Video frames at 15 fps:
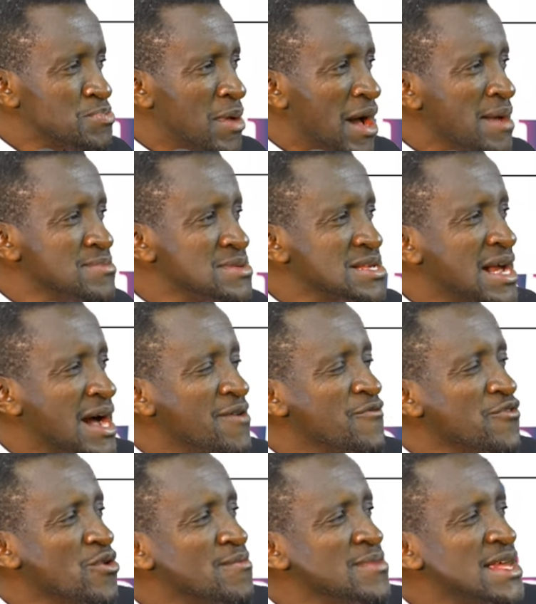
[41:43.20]
sperms
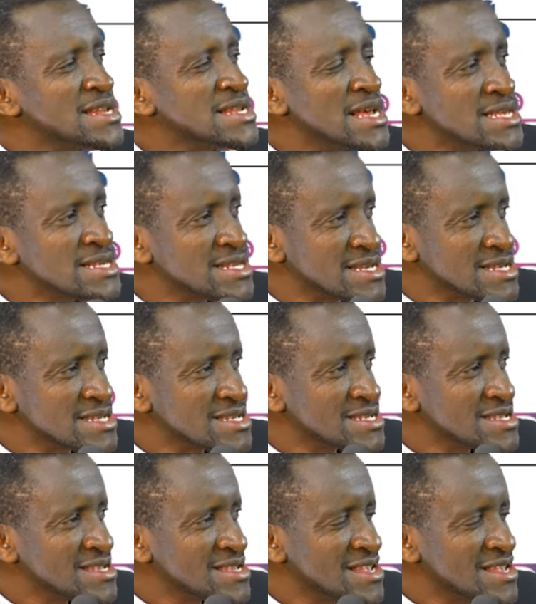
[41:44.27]
come from the testes,